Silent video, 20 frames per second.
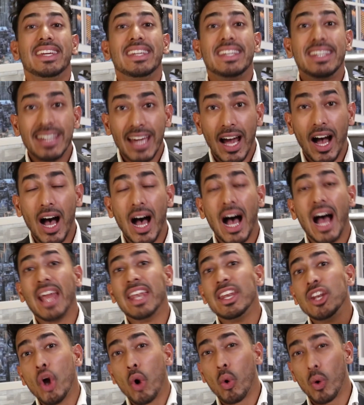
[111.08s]
Yeah,
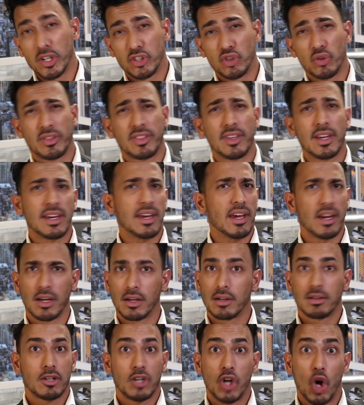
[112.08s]
I know what you're
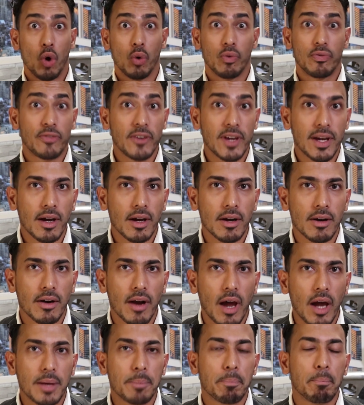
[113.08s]
thinking, go figure,
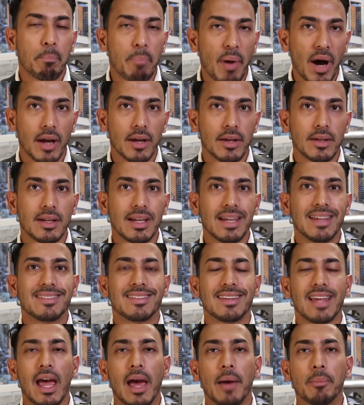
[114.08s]
right? But
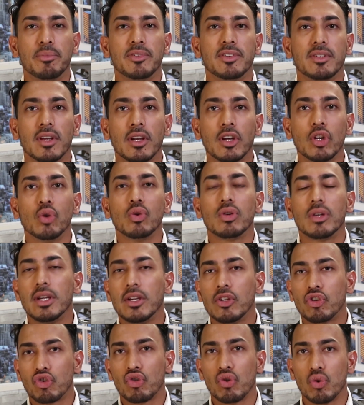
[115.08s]
it's
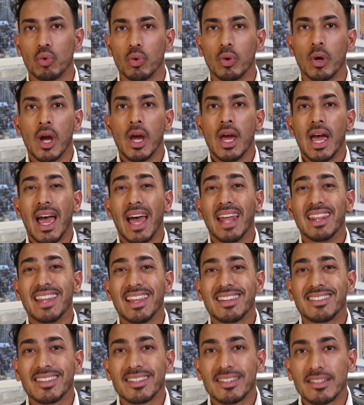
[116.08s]
absolutely true. And
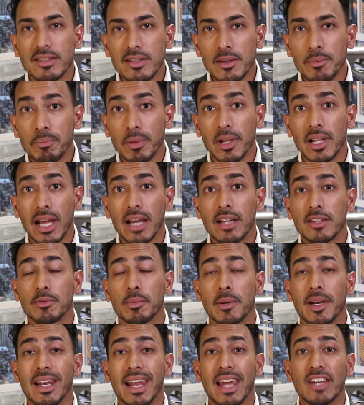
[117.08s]
there's a simple
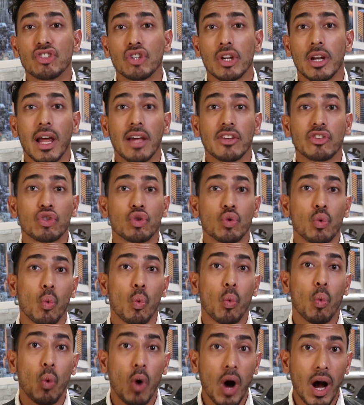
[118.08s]
explanation as to
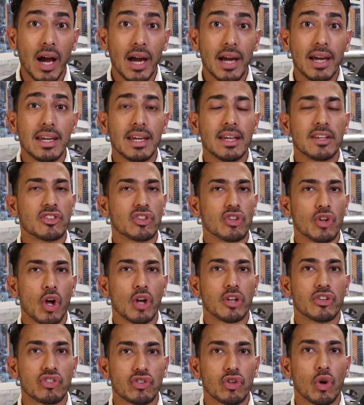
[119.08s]
why it's
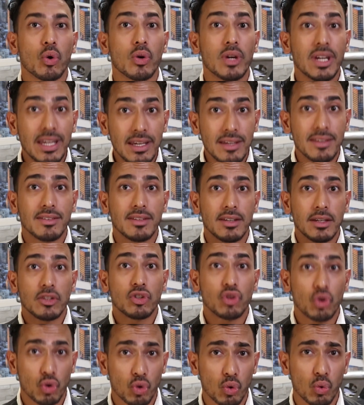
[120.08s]
not so easy
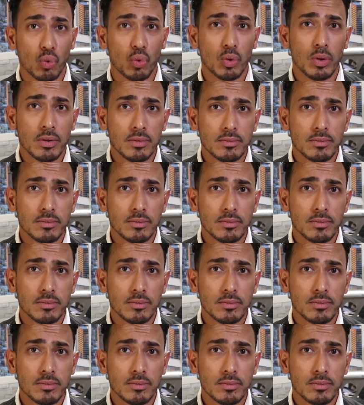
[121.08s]
to do.